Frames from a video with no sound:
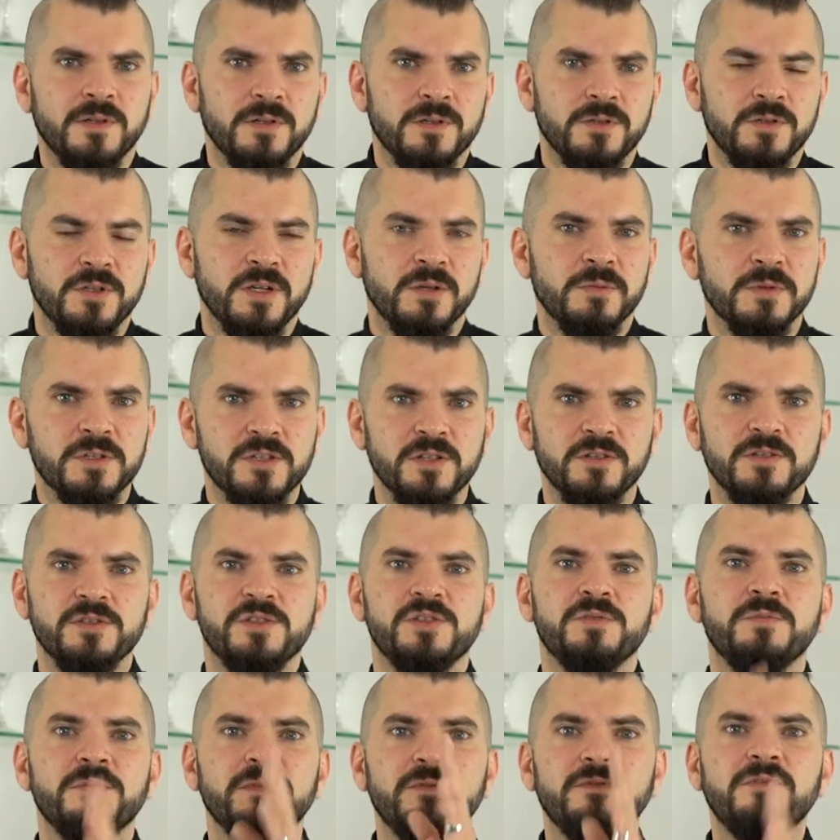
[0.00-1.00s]
You're a
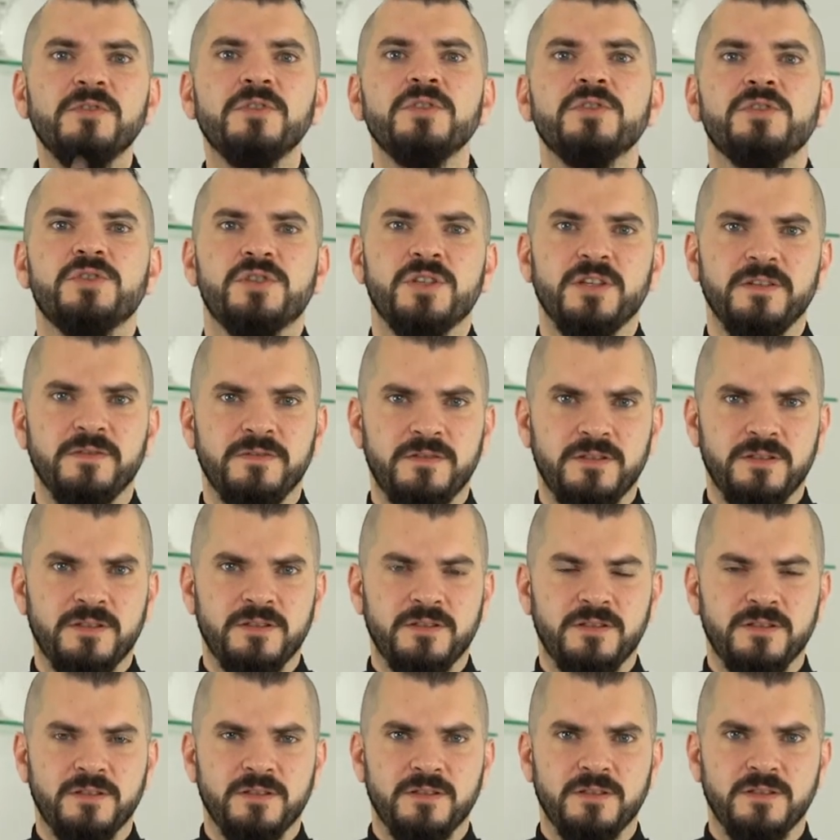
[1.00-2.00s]
mixologist before your shift.
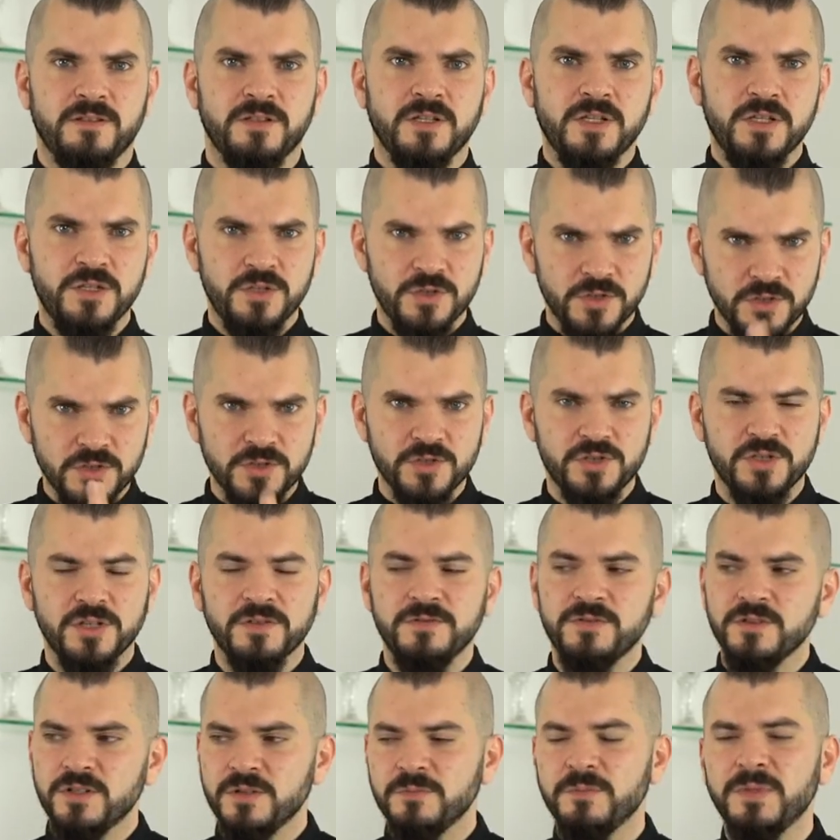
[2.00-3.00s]
During your
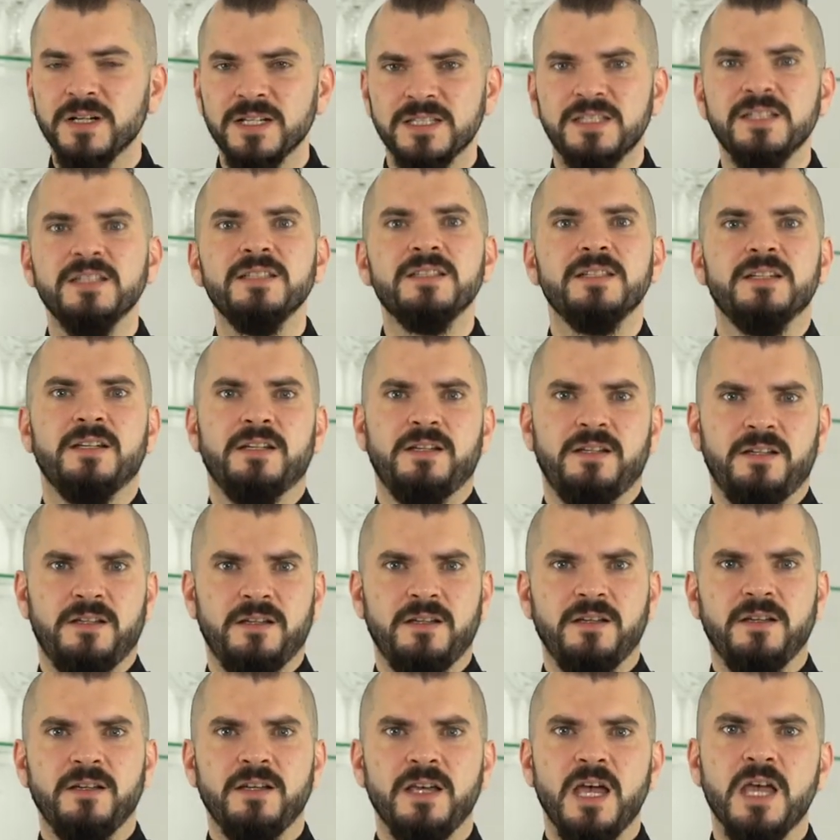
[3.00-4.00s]
shift, you're a bartender.
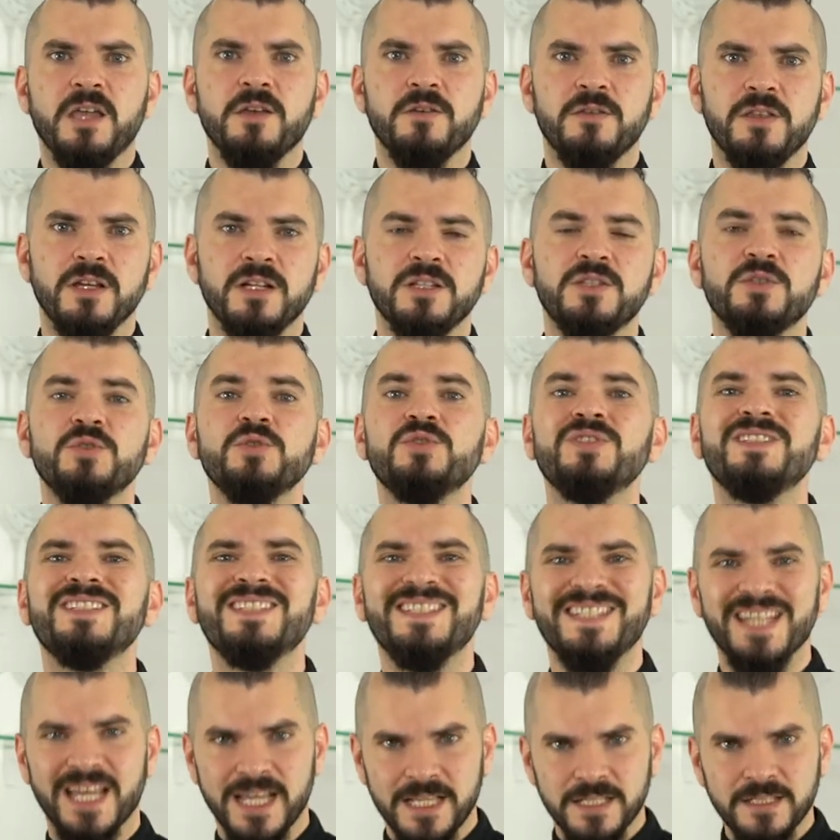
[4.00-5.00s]
And you're there to
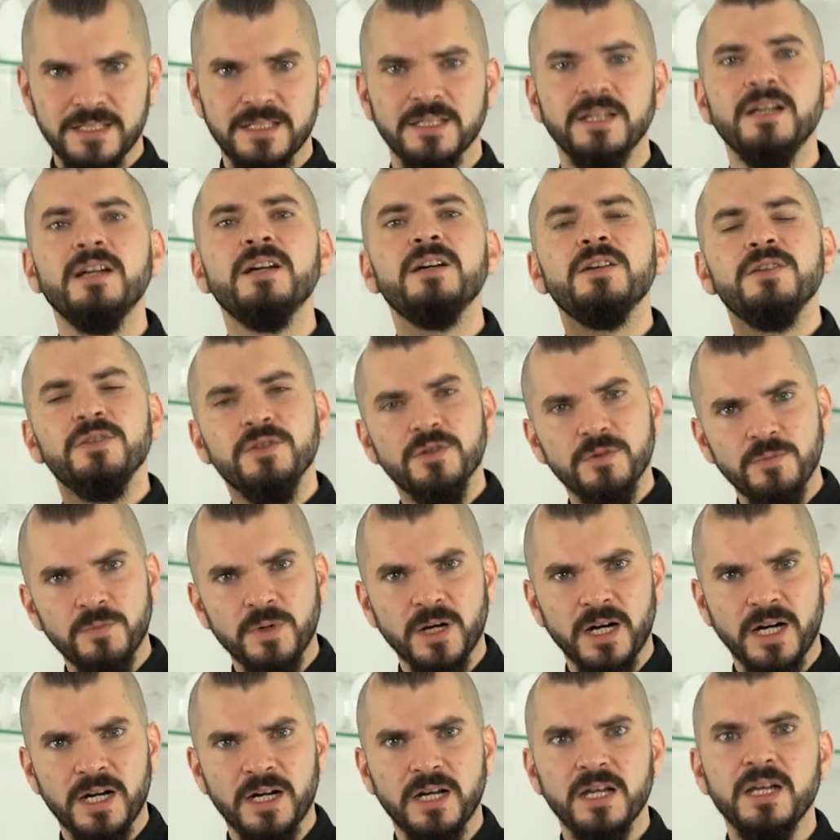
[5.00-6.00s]
tend your
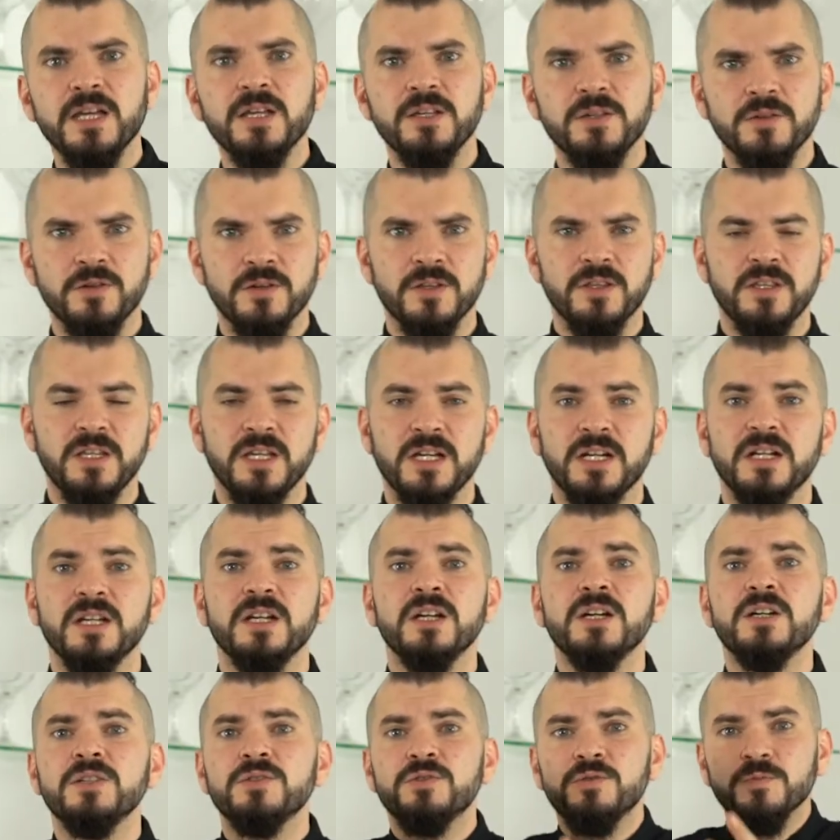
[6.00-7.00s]
bar. You're there
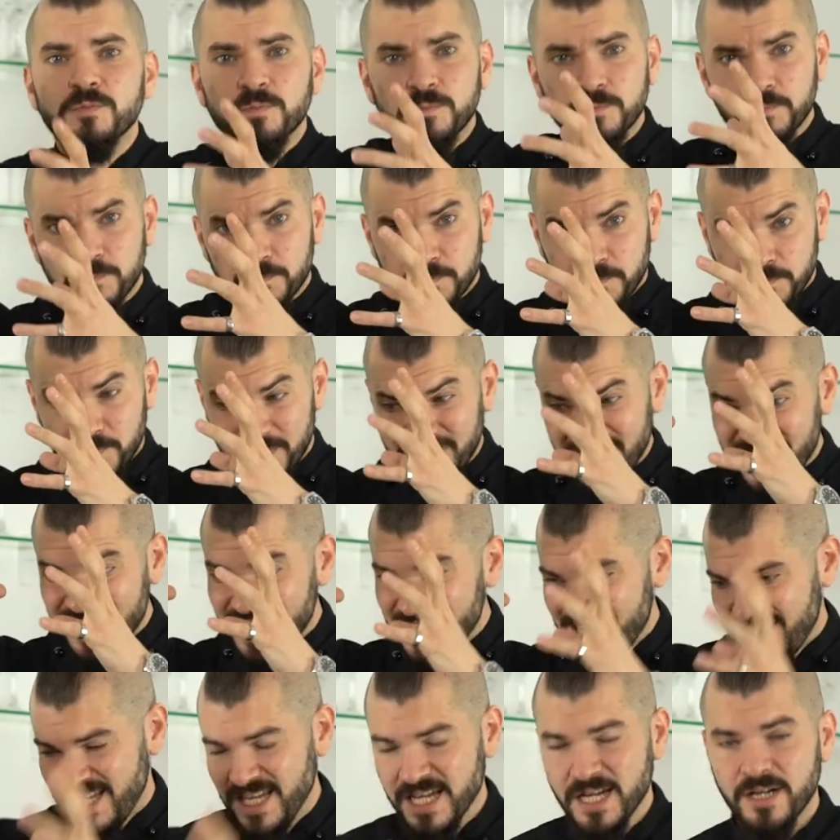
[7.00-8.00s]
to take
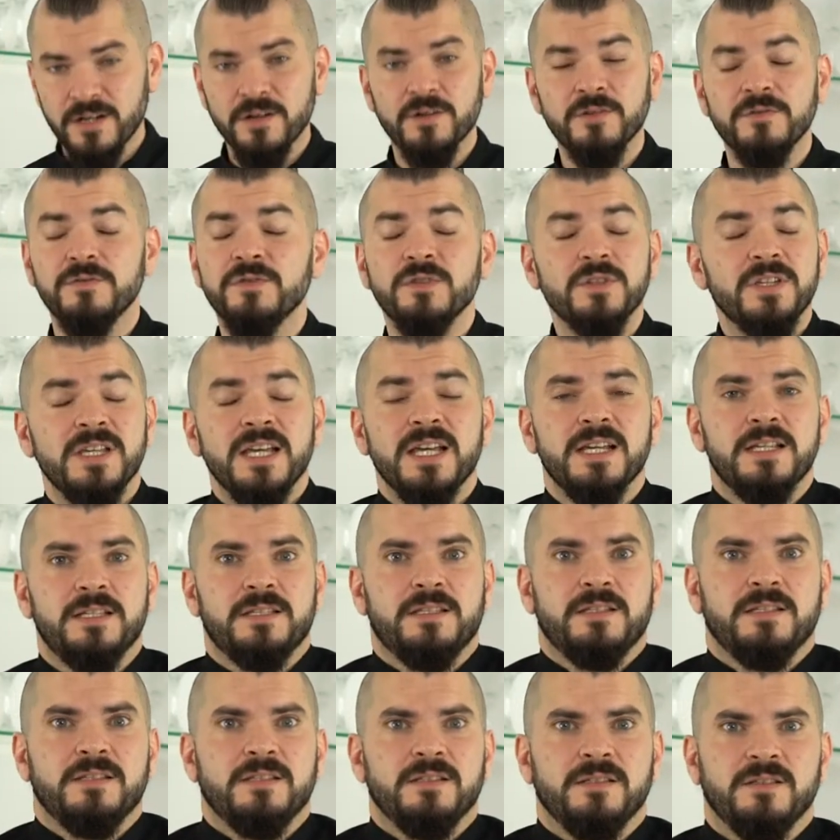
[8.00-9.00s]
care of your
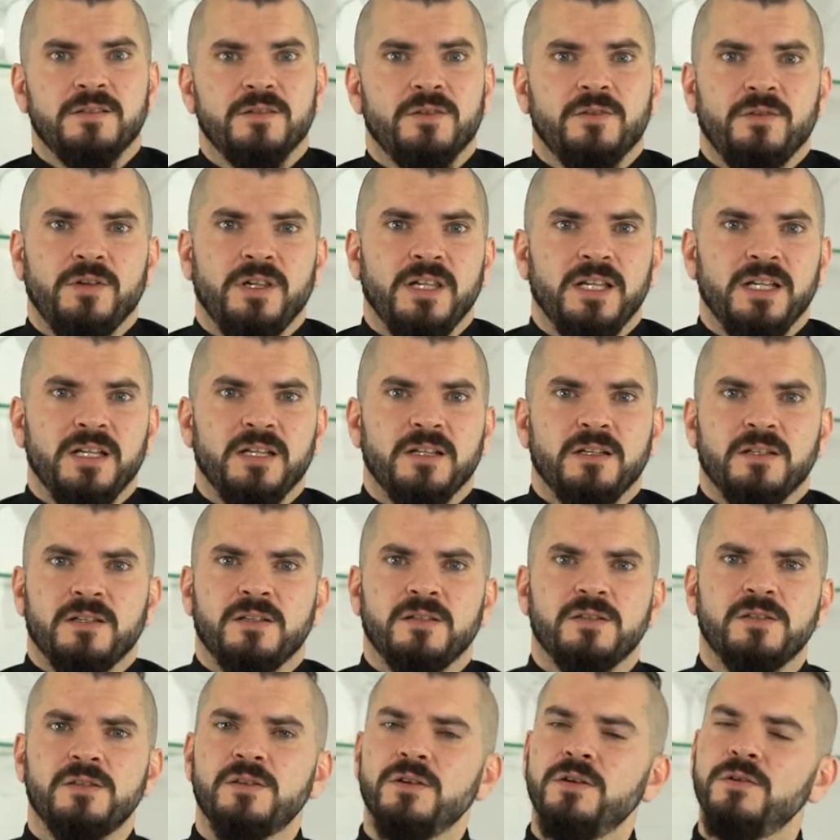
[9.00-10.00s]
guests only.
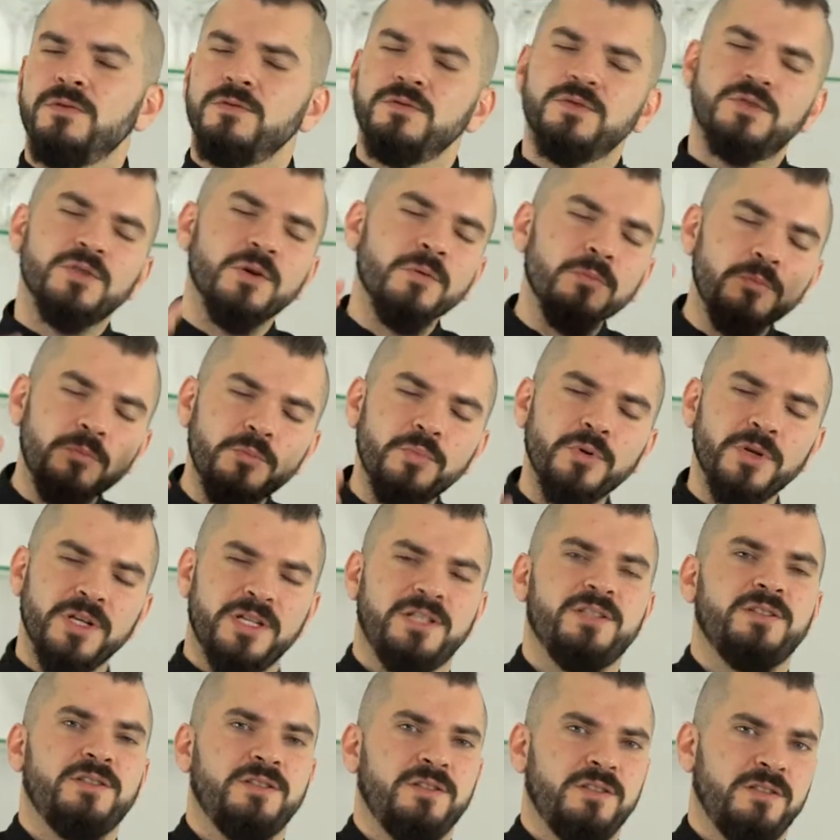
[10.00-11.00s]
So don't
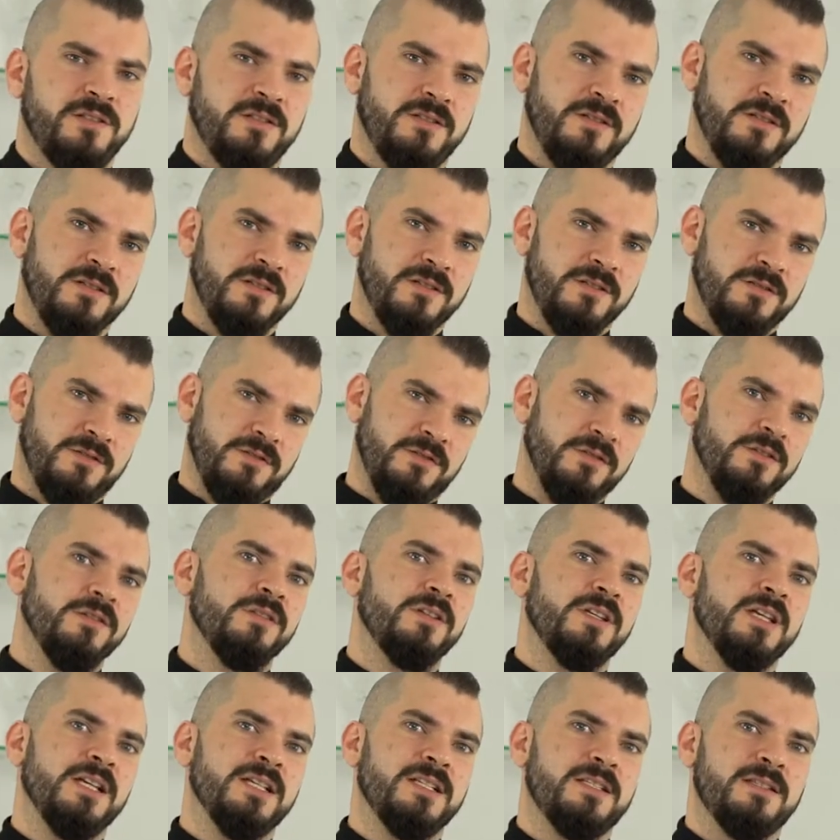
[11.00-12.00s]
preach to your
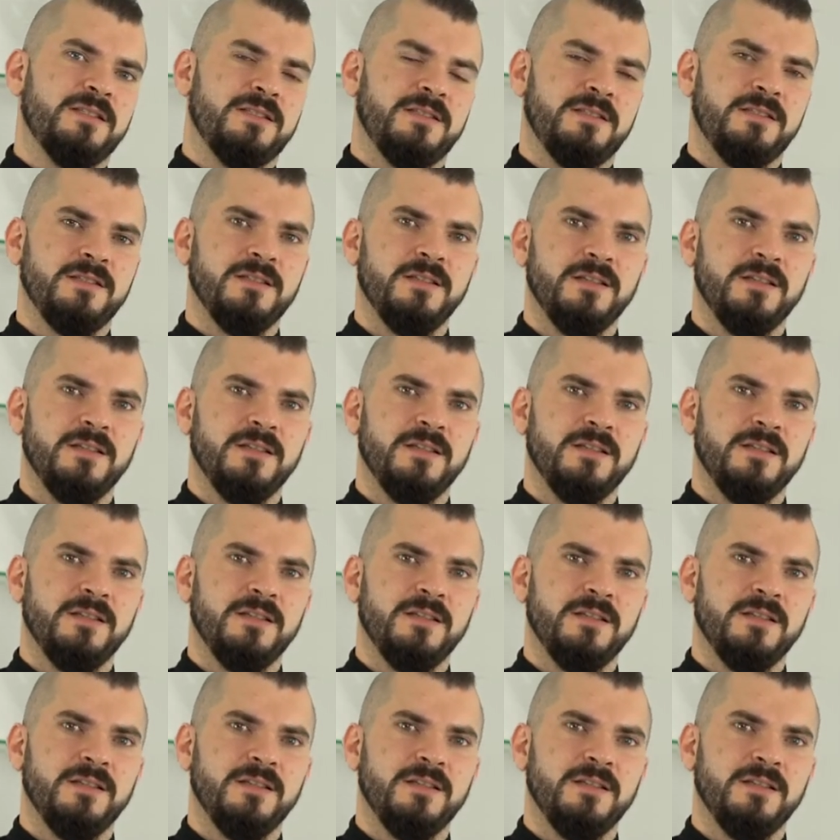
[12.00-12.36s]
guests.